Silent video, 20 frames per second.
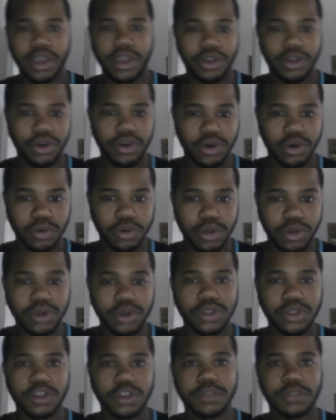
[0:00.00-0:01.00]
And
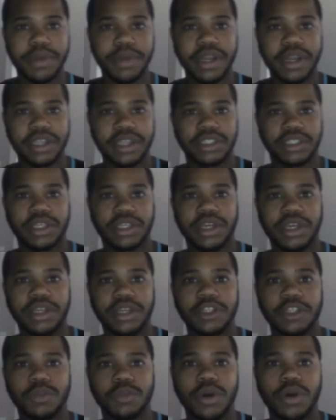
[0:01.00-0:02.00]
those are those men that's
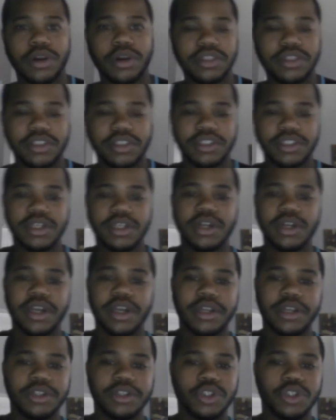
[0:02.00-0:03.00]
kicking this word in
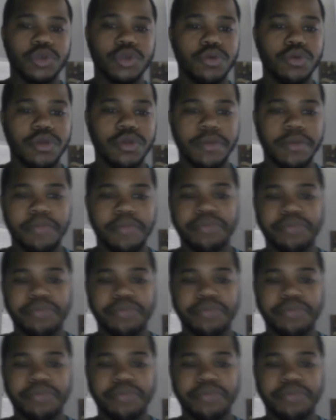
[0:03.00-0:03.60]
sincerity and in truth.